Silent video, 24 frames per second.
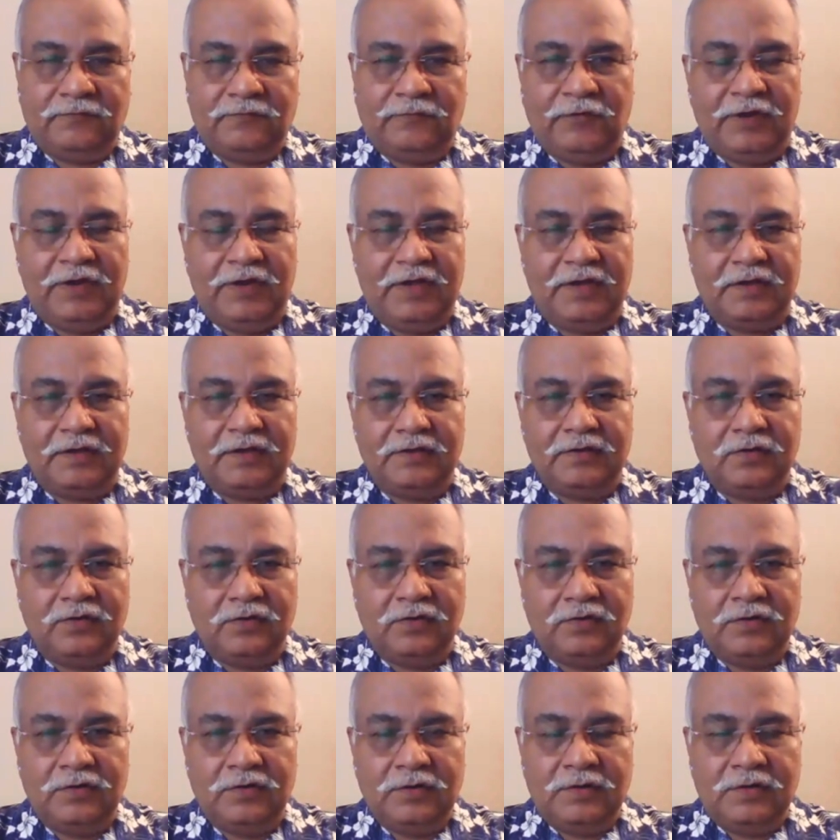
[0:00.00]
feeling,
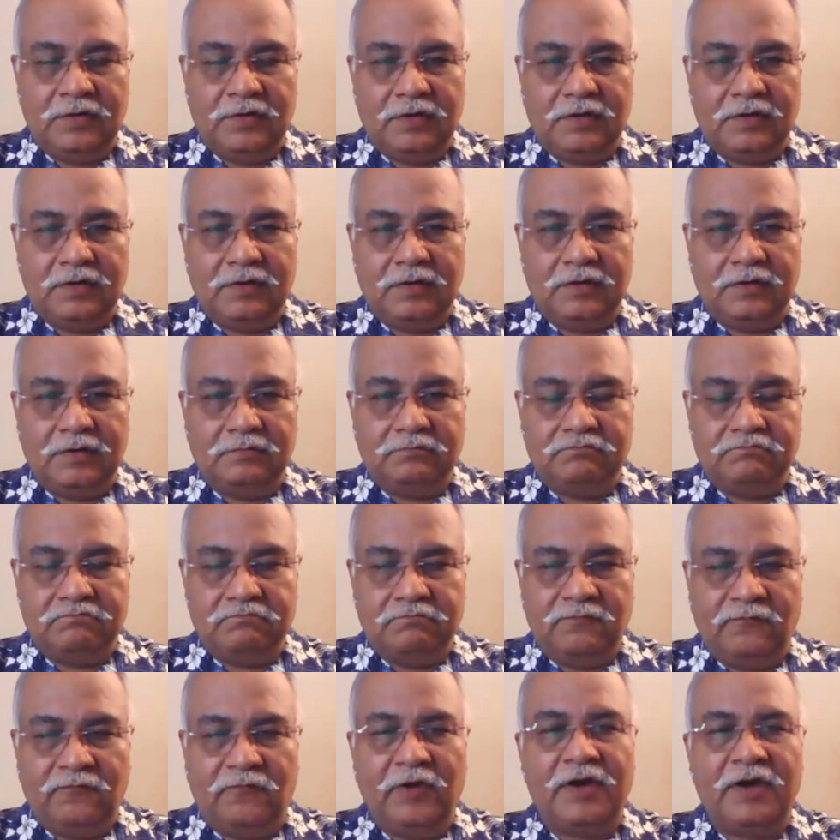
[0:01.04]

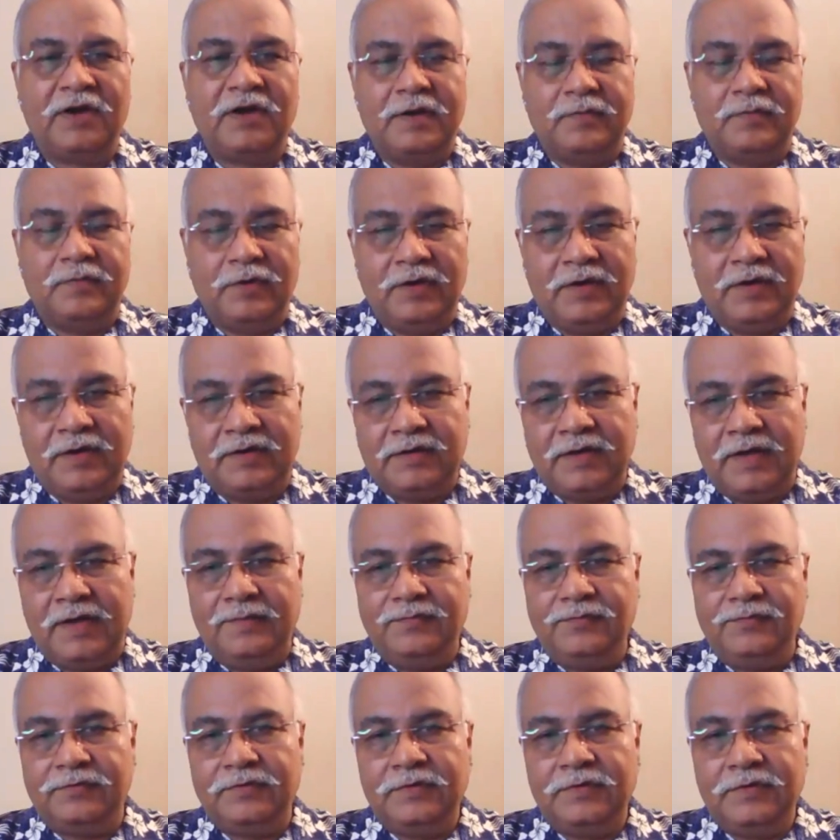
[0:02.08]
vulnerable at
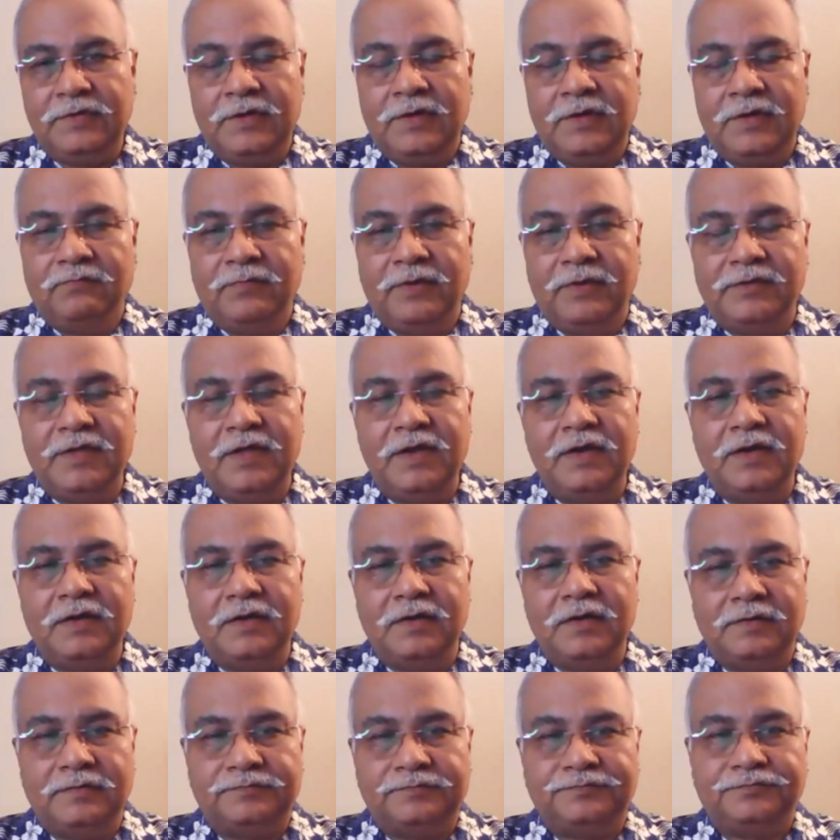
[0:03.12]
times. But
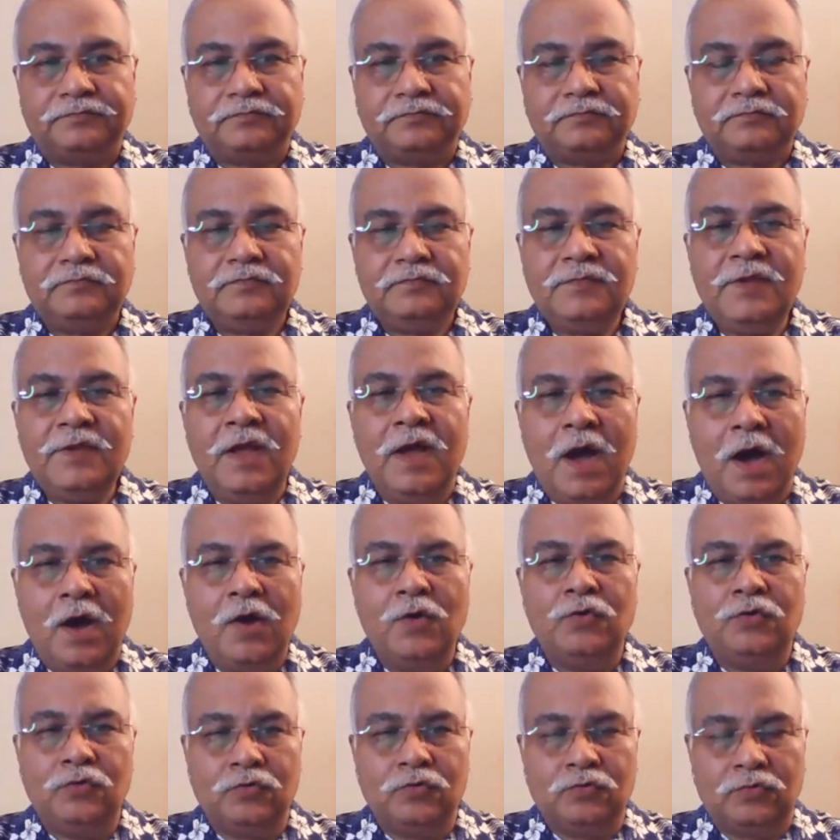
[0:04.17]
then
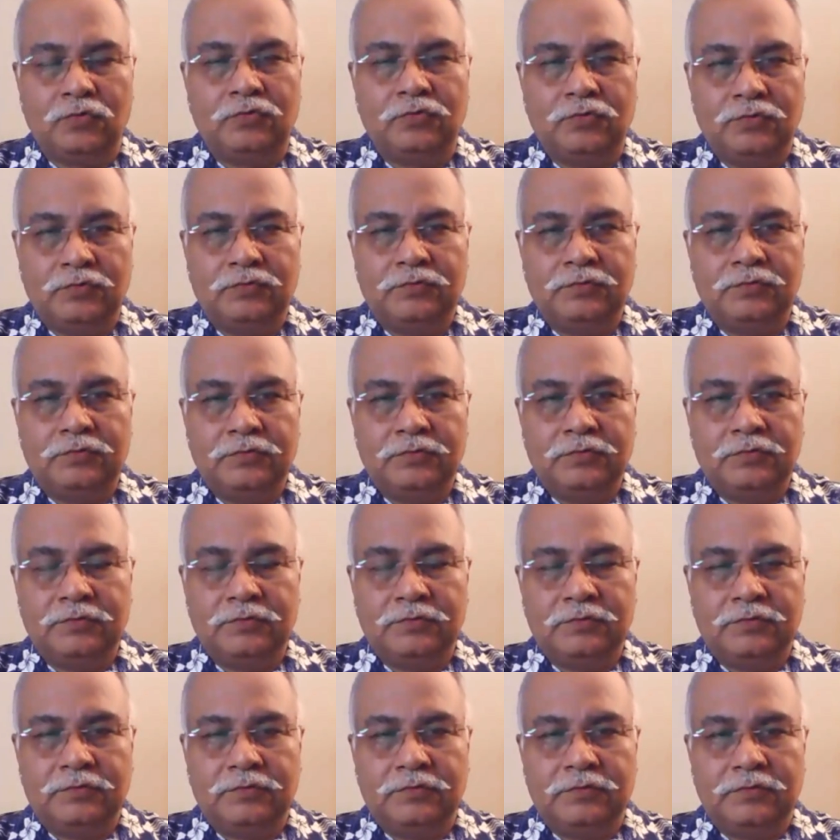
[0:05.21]
how you
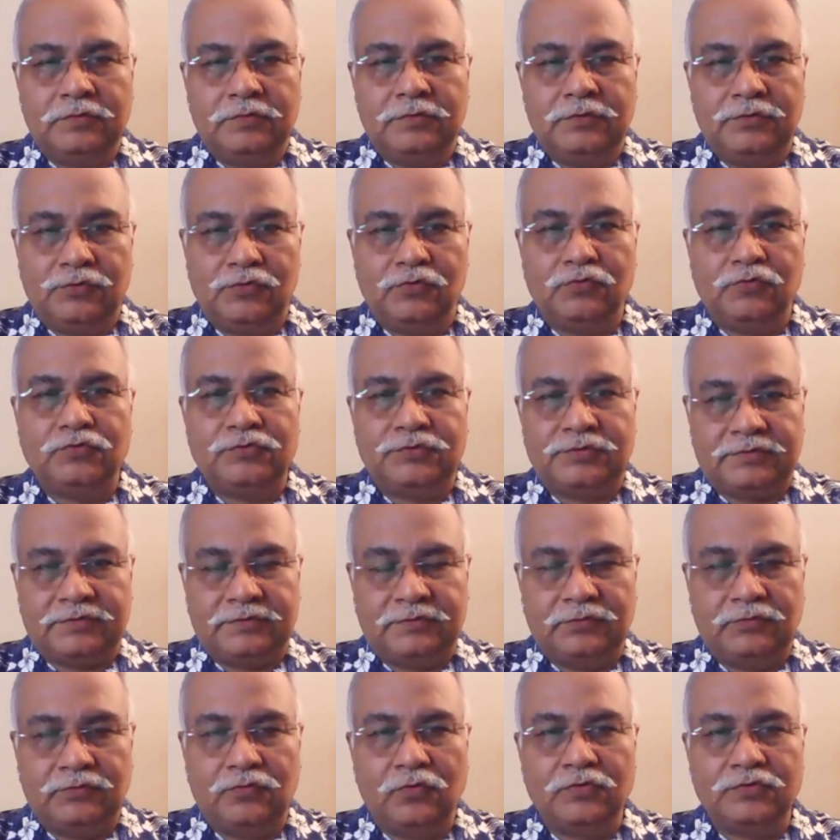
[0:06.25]

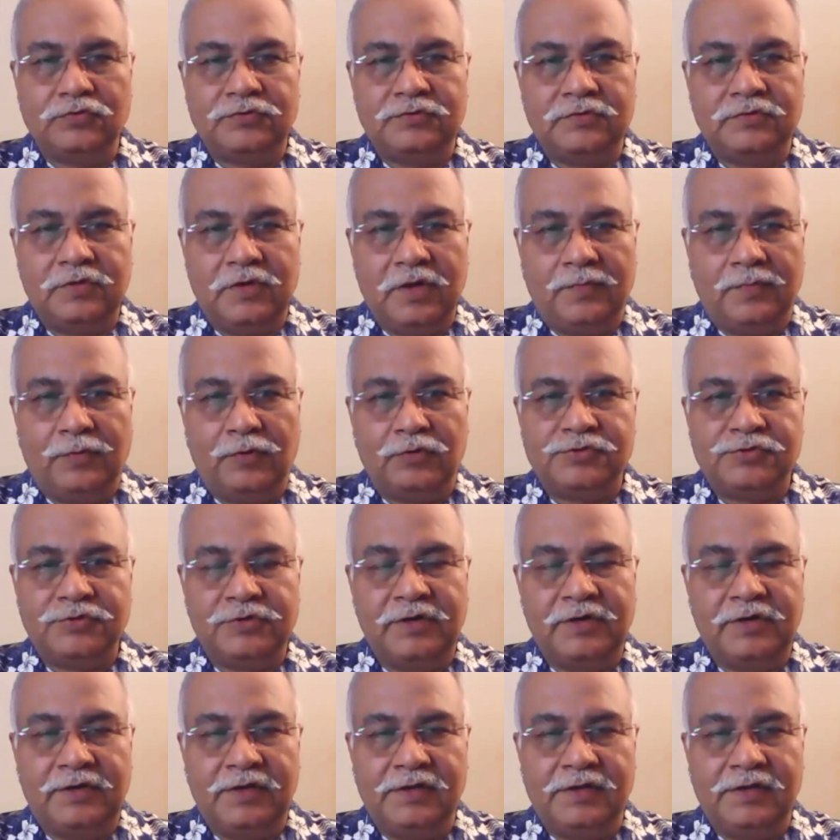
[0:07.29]
use those
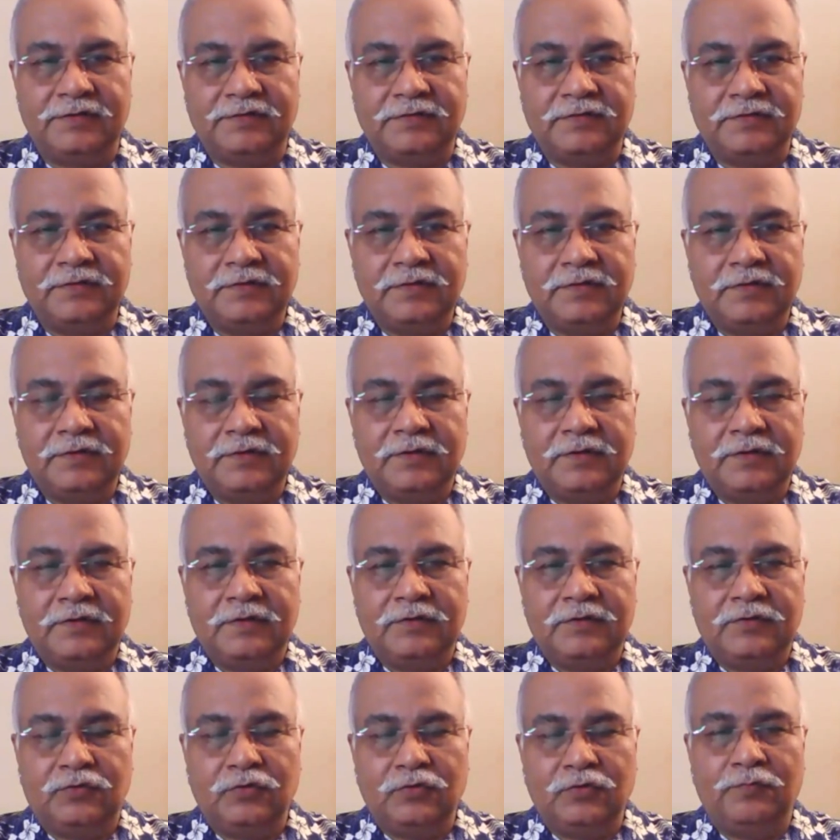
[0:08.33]
opportunities
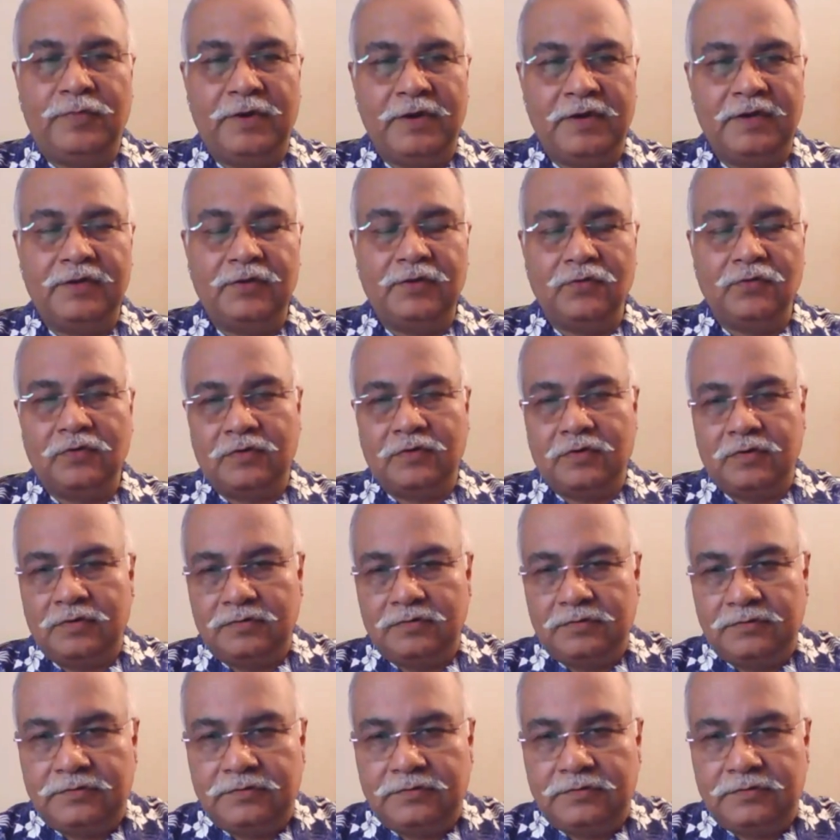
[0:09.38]
to bring your